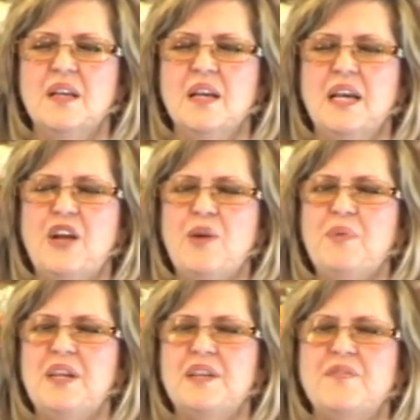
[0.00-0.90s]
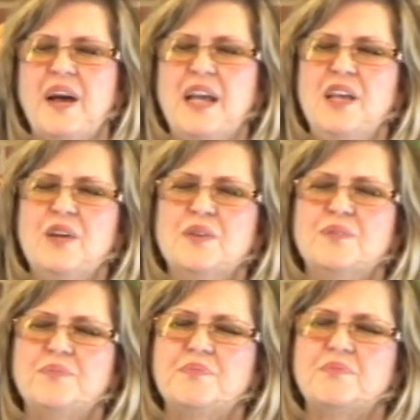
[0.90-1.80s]
And I'm going to invite you
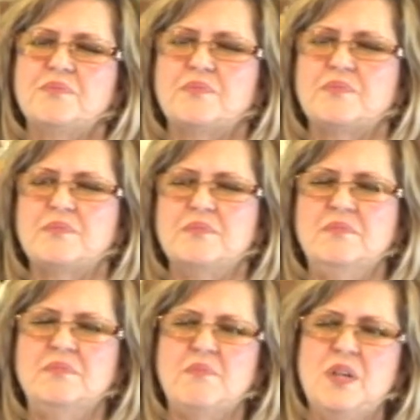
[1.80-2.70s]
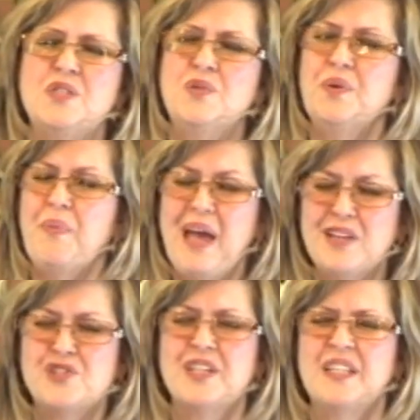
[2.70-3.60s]
to
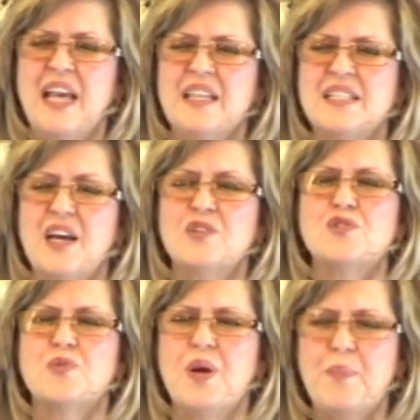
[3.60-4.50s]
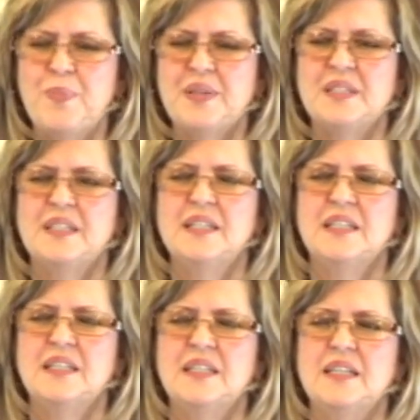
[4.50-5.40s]
imagine that Donald Trump
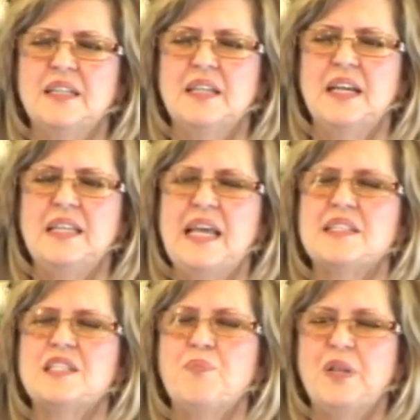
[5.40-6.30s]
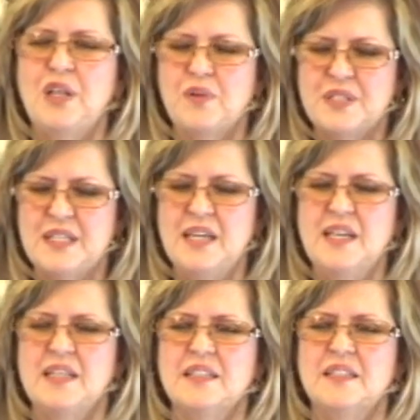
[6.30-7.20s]
and Nancy Pelosi,
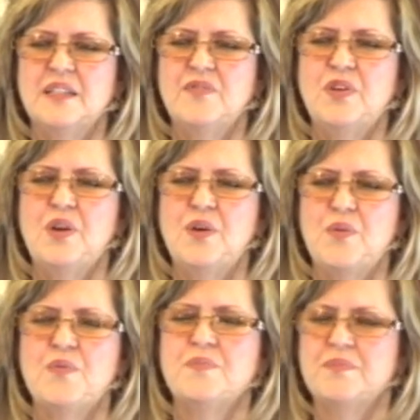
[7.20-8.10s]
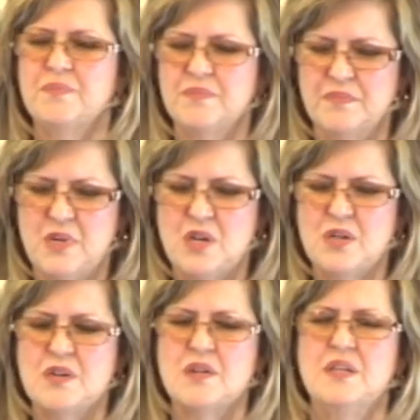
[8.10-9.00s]
if you know
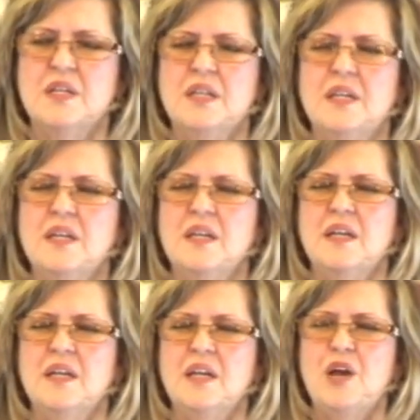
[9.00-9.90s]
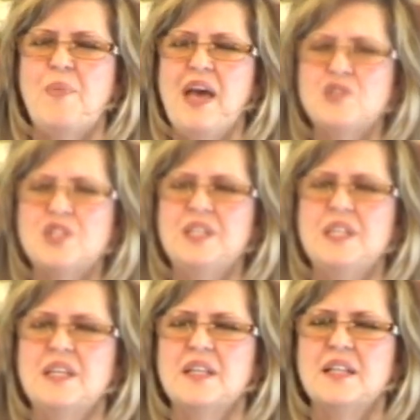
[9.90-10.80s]
her,
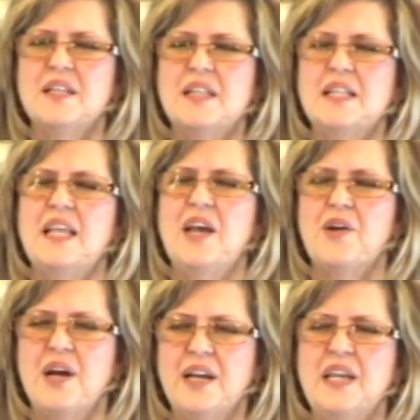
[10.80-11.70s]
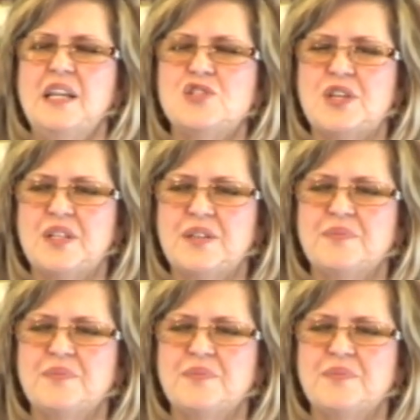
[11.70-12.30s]
imagine that they are hugging each other.